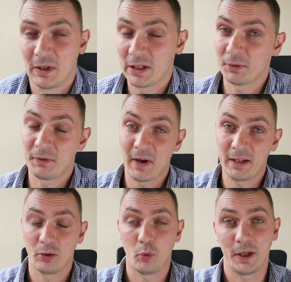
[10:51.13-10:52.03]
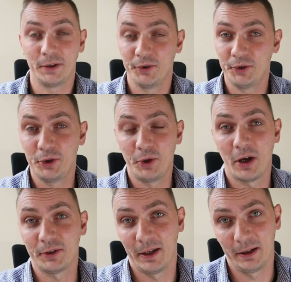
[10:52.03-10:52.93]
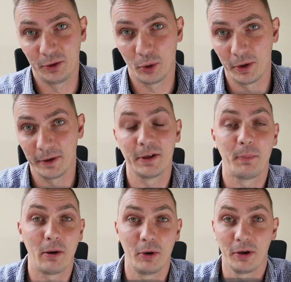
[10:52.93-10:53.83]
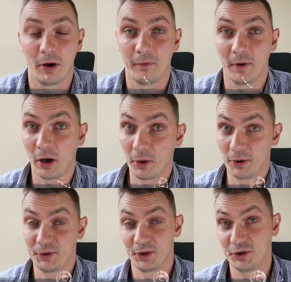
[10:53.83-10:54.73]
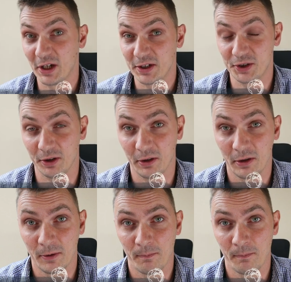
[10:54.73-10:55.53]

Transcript: And now the final one, do not ignore the power of auto-suggestion.